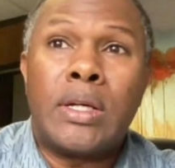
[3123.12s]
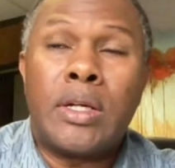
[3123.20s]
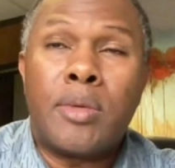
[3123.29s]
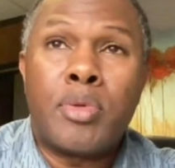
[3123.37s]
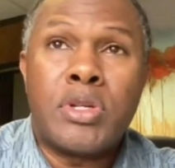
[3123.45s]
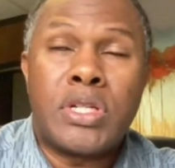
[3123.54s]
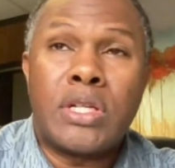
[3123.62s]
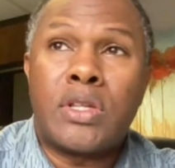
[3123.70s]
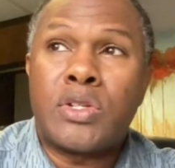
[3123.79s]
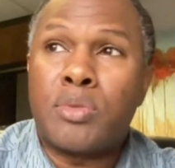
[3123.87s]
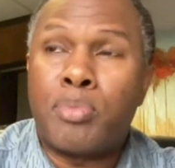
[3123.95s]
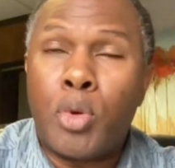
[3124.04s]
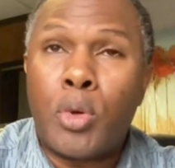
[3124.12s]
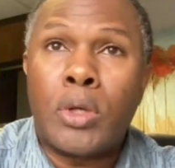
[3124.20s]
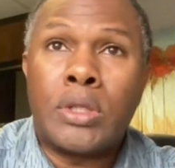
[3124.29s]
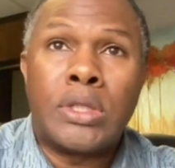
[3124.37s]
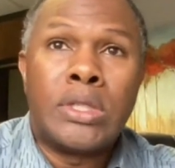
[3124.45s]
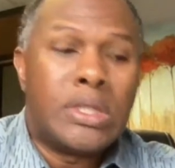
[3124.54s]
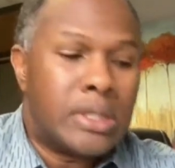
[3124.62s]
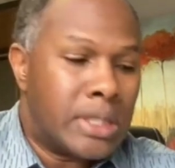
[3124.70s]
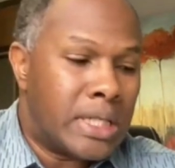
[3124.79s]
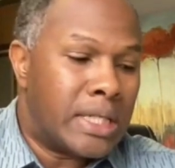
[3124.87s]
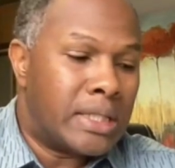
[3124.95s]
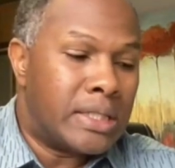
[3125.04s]
appreciate the support,
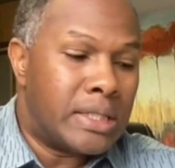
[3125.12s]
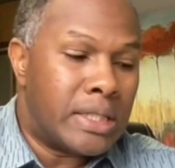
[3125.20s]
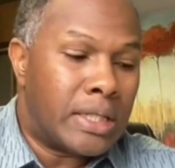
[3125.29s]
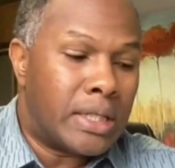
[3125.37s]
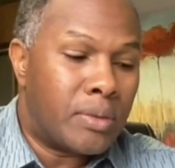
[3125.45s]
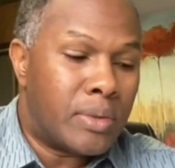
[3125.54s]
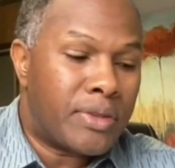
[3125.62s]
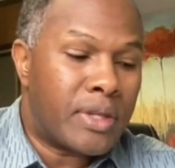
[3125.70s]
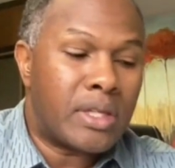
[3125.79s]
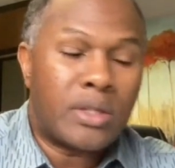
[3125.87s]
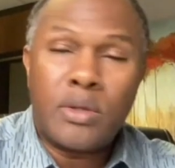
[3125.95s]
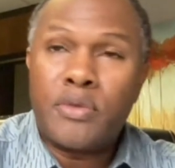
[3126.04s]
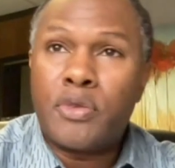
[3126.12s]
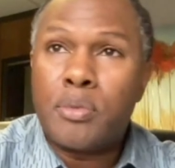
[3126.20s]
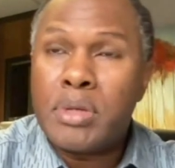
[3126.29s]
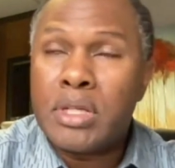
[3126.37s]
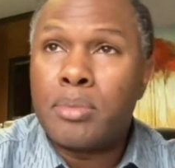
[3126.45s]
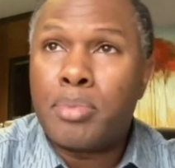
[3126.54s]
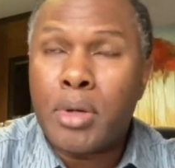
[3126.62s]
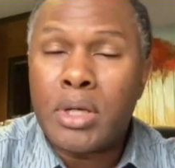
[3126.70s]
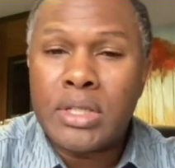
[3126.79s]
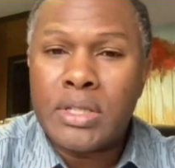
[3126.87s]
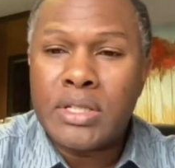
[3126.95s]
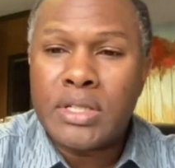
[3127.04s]
and we thank you for being a part
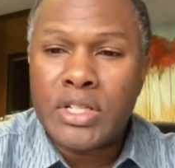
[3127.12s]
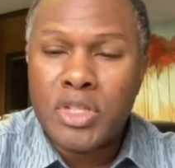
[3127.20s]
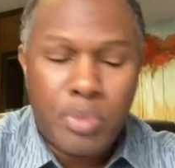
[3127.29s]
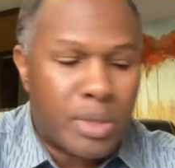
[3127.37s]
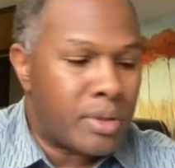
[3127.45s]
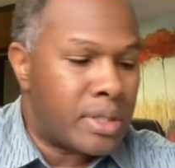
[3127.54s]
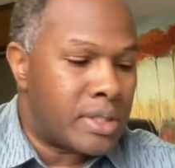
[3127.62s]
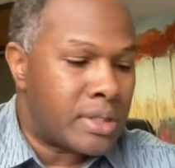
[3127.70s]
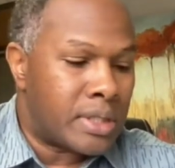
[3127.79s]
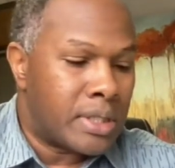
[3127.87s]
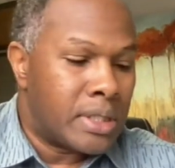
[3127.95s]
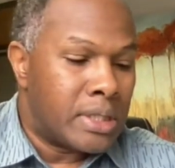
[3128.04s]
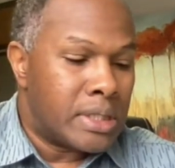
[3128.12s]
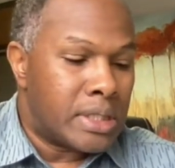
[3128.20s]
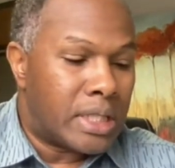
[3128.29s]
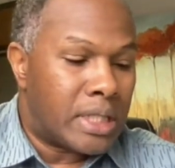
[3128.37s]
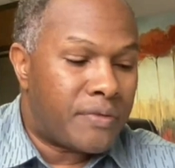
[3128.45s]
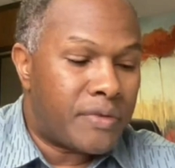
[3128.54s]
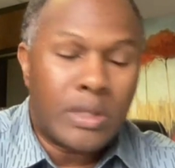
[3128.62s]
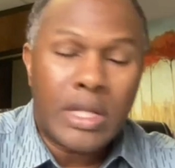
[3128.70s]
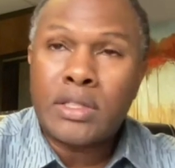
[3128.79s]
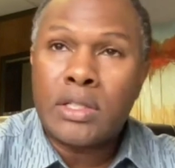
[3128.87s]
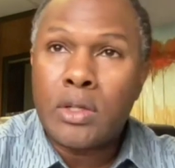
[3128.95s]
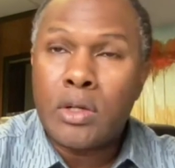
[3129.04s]
of this experience. If you'd
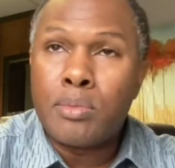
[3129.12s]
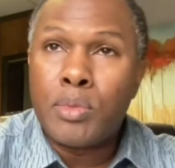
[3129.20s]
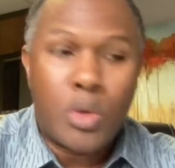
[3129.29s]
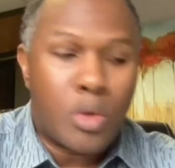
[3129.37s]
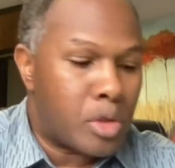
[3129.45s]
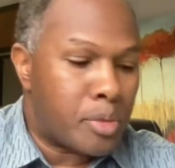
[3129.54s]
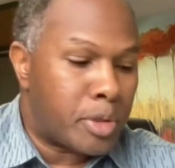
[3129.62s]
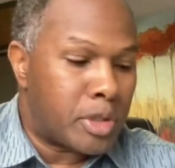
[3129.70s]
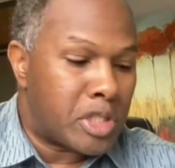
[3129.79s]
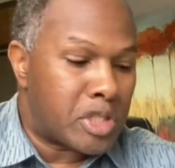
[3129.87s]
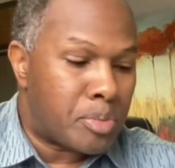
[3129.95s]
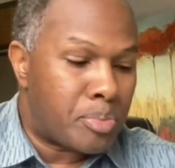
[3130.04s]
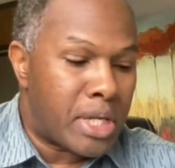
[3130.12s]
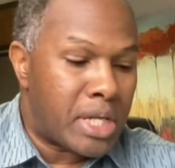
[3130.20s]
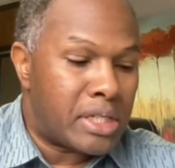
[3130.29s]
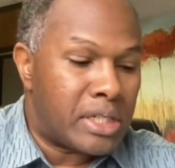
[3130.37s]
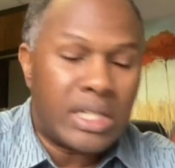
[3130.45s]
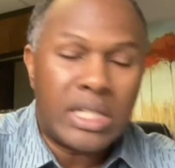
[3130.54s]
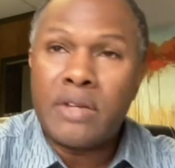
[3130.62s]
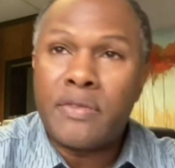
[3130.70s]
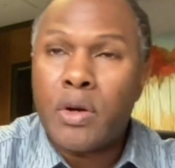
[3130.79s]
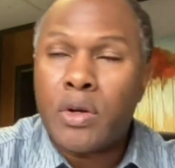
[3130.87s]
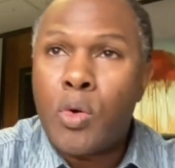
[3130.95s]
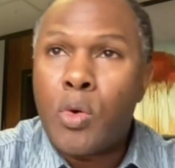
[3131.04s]
like to learn more, participate in any of
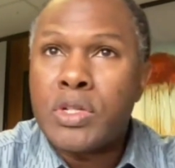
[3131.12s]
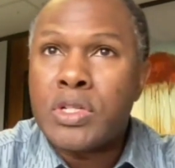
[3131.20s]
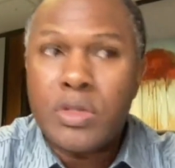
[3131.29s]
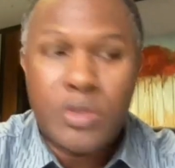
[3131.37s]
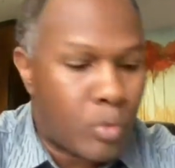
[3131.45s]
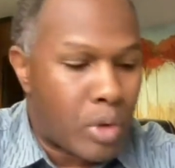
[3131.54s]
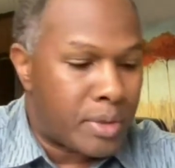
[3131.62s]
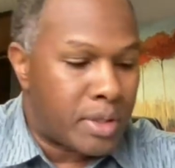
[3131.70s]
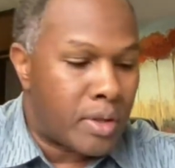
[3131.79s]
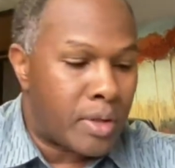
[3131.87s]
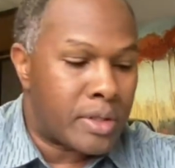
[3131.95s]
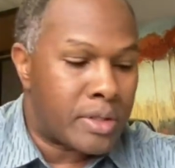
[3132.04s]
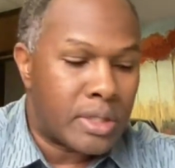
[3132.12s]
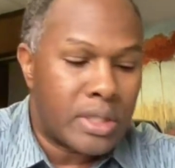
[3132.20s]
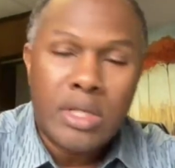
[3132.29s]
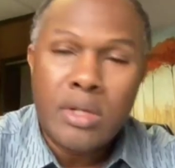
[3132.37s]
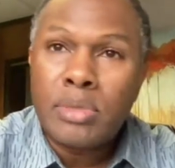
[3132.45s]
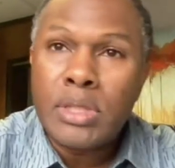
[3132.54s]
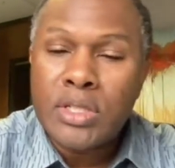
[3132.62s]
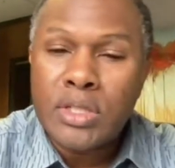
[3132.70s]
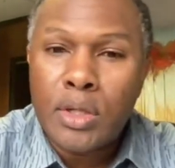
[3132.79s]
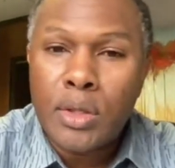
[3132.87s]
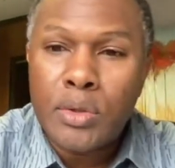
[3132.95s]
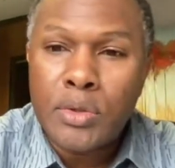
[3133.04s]
our courses or webinars, please
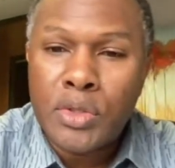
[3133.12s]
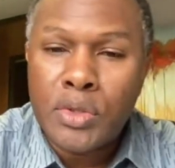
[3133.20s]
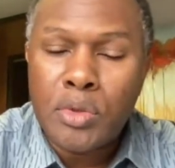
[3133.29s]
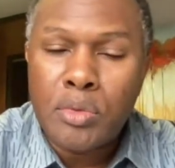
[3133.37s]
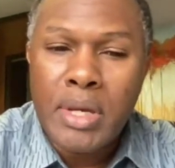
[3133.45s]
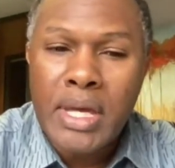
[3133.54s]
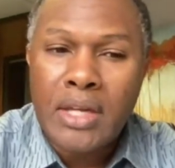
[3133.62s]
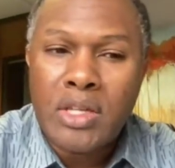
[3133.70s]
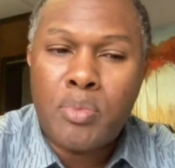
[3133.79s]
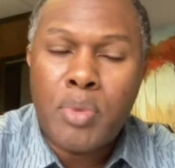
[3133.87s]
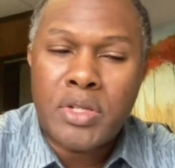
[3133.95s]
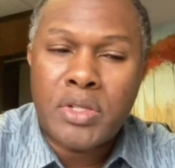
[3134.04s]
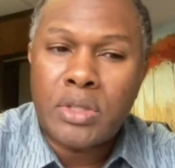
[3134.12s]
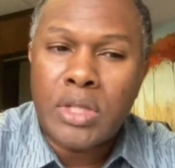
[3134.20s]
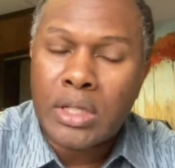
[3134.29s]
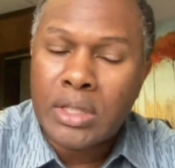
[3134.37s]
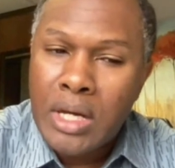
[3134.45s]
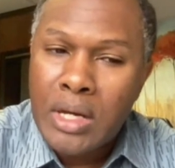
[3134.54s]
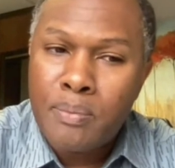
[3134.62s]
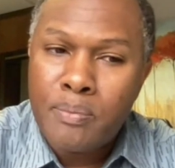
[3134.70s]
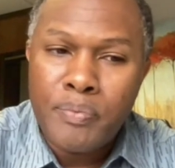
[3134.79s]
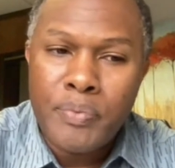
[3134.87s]
go to bayacupuncture.com,